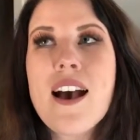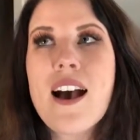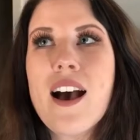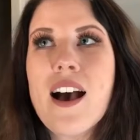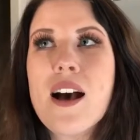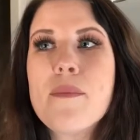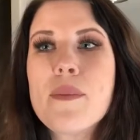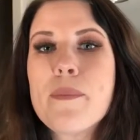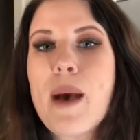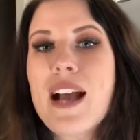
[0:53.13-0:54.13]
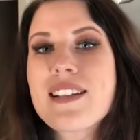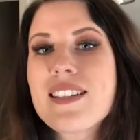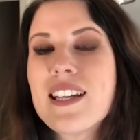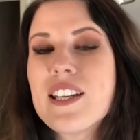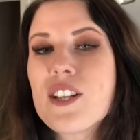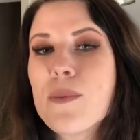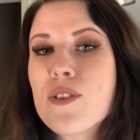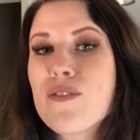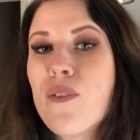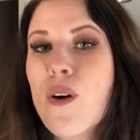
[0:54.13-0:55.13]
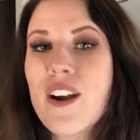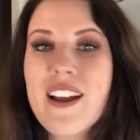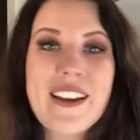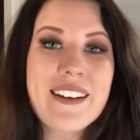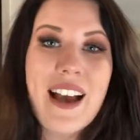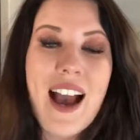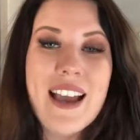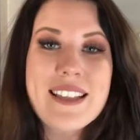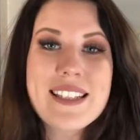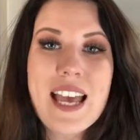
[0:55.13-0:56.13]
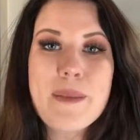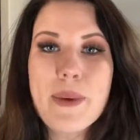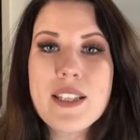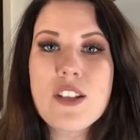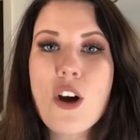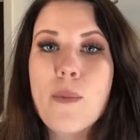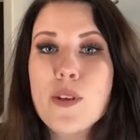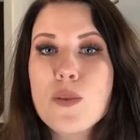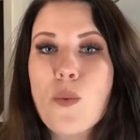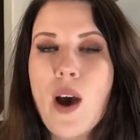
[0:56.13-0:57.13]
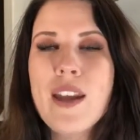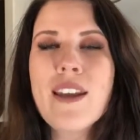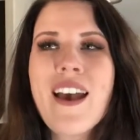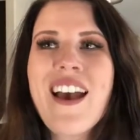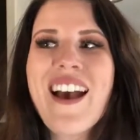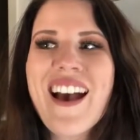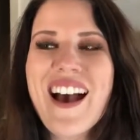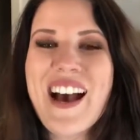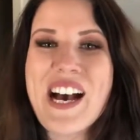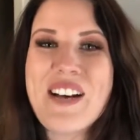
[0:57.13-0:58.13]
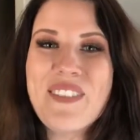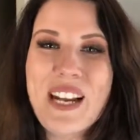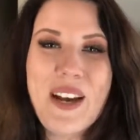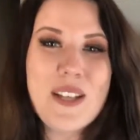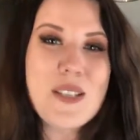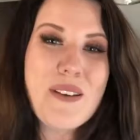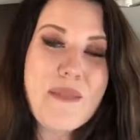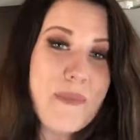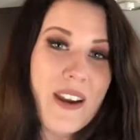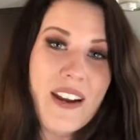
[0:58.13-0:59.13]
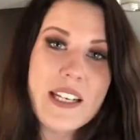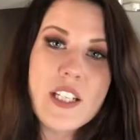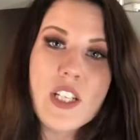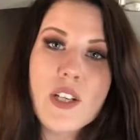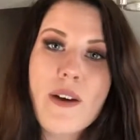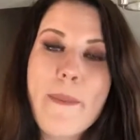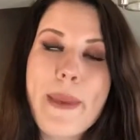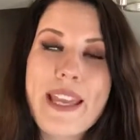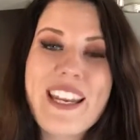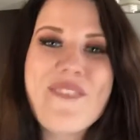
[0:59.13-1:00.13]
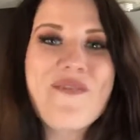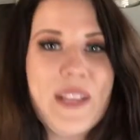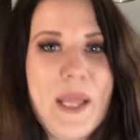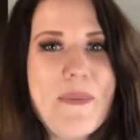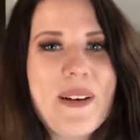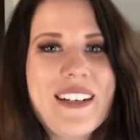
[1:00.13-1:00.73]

Um, Paxton is almost four and Kai is 10 months, almost one. Um, and I also am married to a man named Philip,